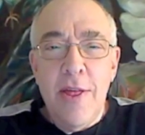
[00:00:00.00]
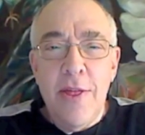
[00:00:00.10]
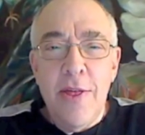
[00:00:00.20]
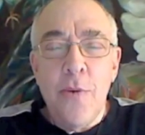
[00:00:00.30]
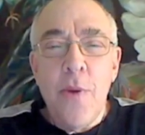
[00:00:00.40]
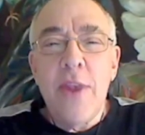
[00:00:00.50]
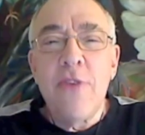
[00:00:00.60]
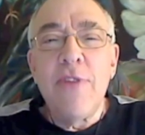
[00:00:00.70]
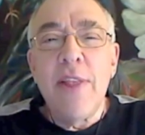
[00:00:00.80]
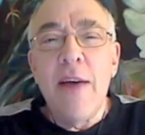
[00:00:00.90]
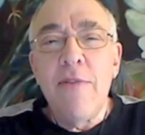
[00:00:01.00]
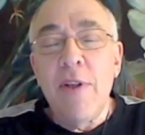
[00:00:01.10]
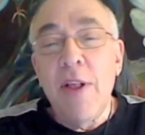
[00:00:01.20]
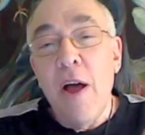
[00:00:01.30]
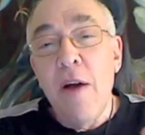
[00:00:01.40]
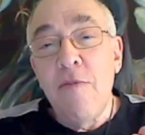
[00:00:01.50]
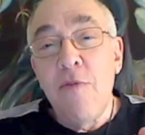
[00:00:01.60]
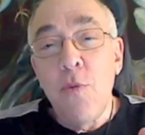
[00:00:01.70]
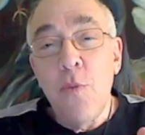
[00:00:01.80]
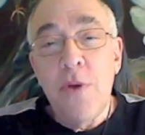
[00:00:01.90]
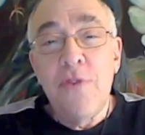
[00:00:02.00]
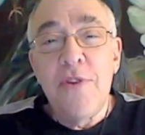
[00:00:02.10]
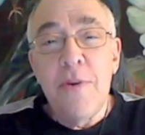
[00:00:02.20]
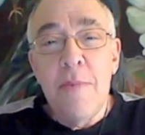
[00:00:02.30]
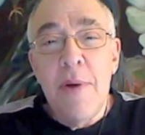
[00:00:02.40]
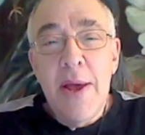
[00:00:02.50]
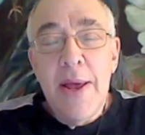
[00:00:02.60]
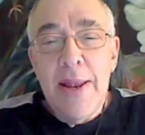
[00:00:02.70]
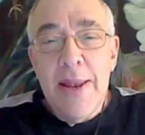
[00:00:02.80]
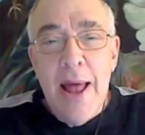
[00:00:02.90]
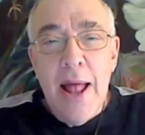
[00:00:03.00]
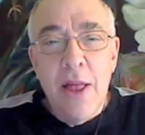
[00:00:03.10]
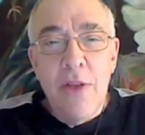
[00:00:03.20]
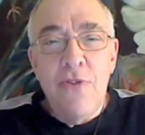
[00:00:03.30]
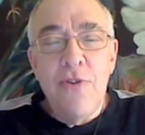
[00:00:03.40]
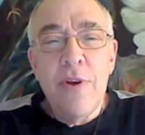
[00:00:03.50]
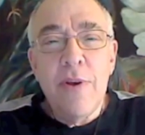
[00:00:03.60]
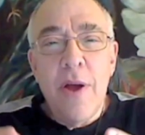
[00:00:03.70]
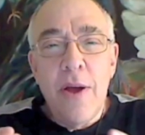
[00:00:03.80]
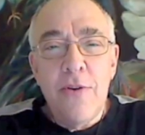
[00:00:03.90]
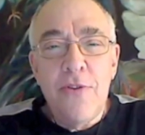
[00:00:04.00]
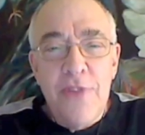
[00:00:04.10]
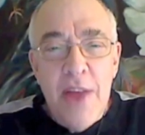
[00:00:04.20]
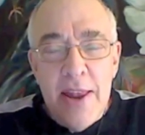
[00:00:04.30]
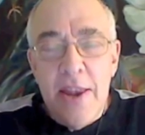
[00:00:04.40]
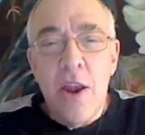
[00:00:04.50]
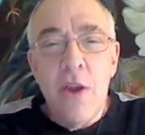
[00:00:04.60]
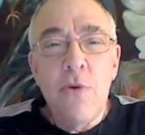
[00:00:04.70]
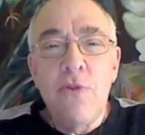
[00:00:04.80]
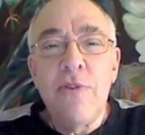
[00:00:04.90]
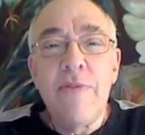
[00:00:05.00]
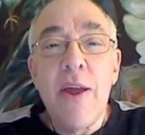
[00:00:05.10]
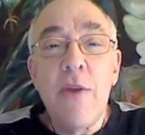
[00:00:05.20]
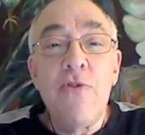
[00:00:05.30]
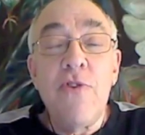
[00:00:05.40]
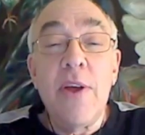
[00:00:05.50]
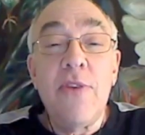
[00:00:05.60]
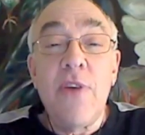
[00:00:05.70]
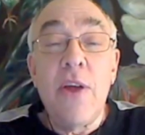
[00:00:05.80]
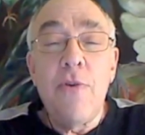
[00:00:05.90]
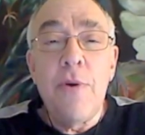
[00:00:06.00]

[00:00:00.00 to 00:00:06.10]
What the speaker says: the greatest level of wisdom, knowledge, understanding, and use of energy, etc.